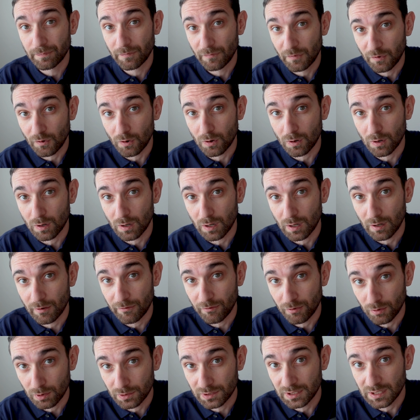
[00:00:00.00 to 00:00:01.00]
for
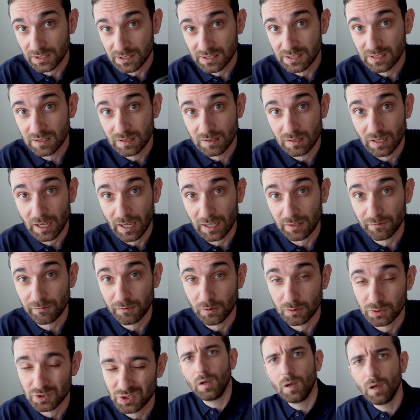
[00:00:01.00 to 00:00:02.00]
these
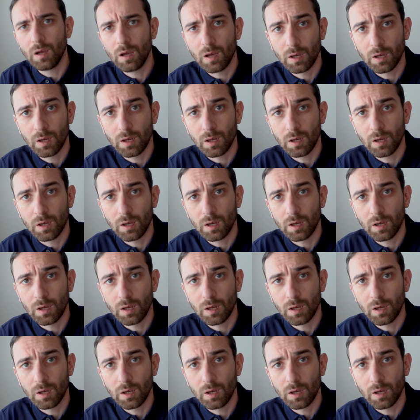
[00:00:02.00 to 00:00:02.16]
headphones.